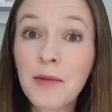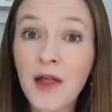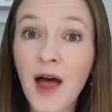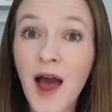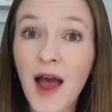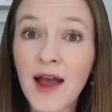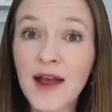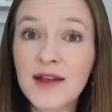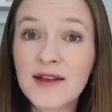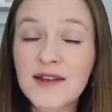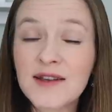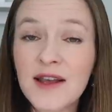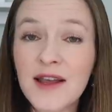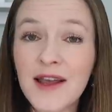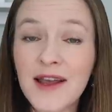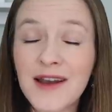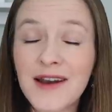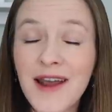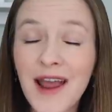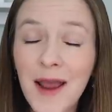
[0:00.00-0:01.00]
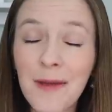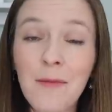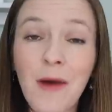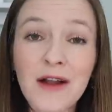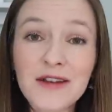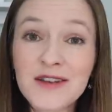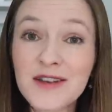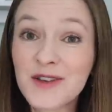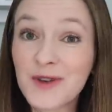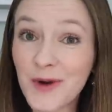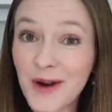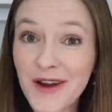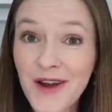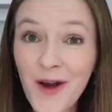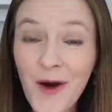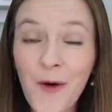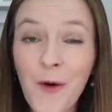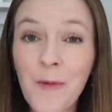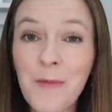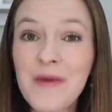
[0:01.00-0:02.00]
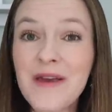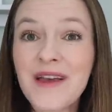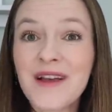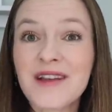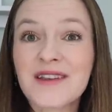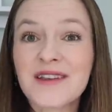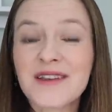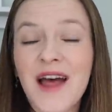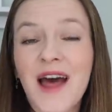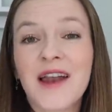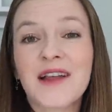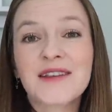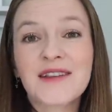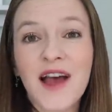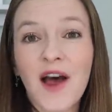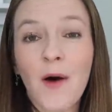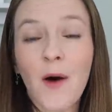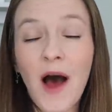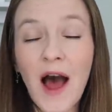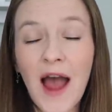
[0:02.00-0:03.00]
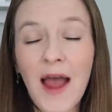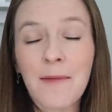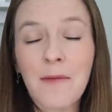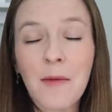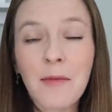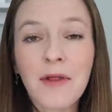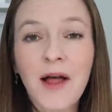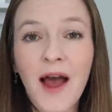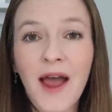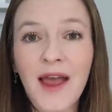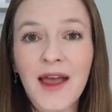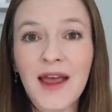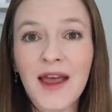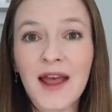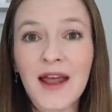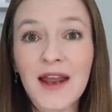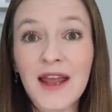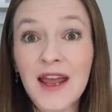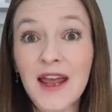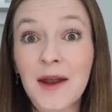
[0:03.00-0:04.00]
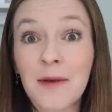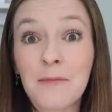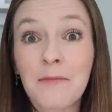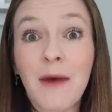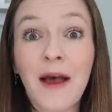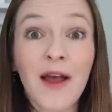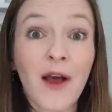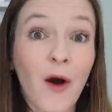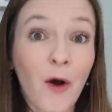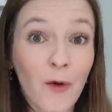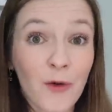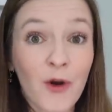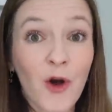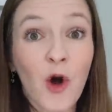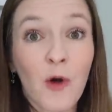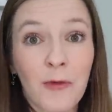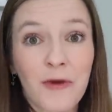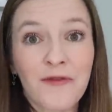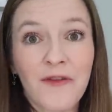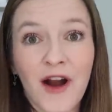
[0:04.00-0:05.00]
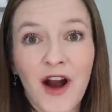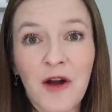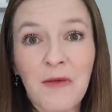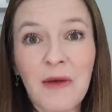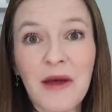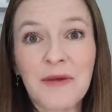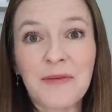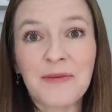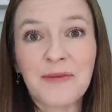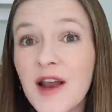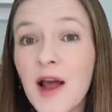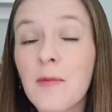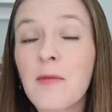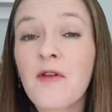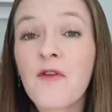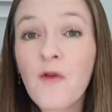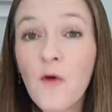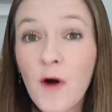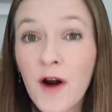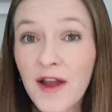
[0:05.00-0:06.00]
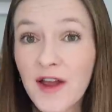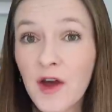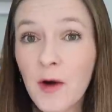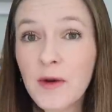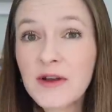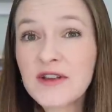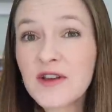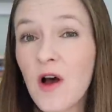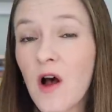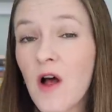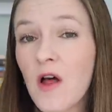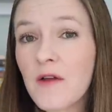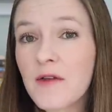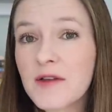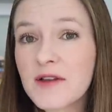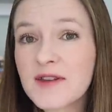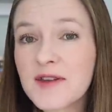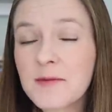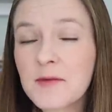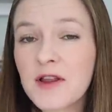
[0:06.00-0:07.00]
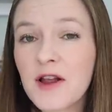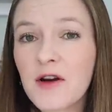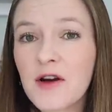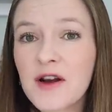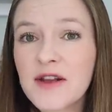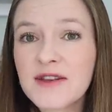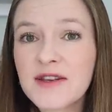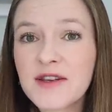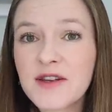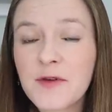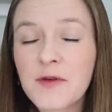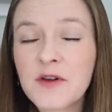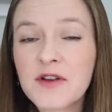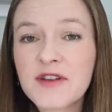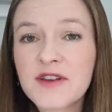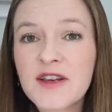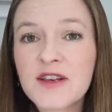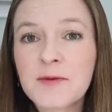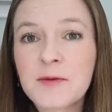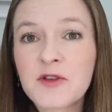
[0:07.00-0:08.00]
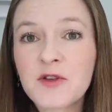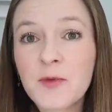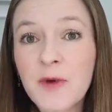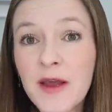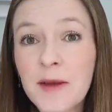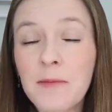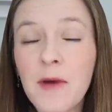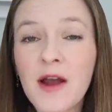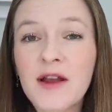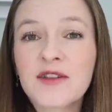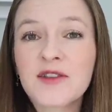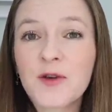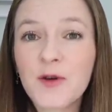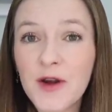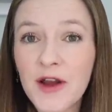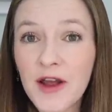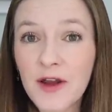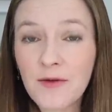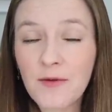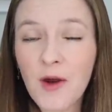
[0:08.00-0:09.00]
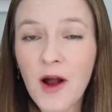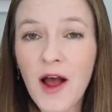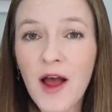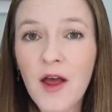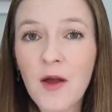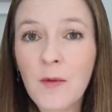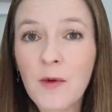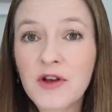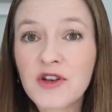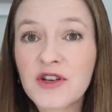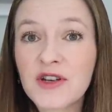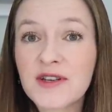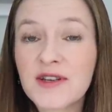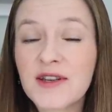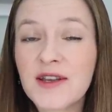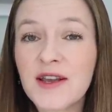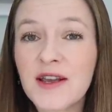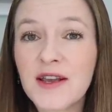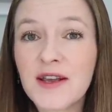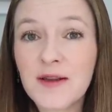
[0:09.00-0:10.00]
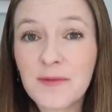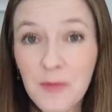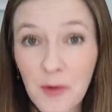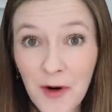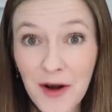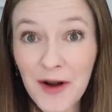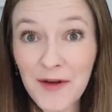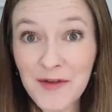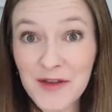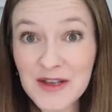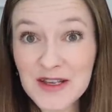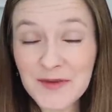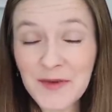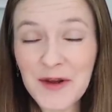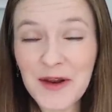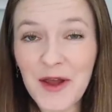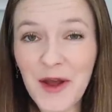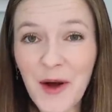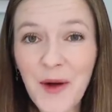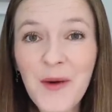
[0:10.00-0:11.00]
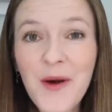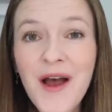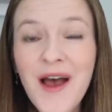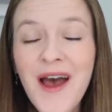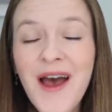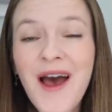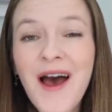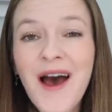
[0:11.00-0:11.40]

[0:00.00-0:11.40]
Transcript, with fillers: applies in a Montessori home because that is how I am applying it in my own home environment. Now, before I go into all of the similarities and differences between Montessori and RIE, which is the point of this video,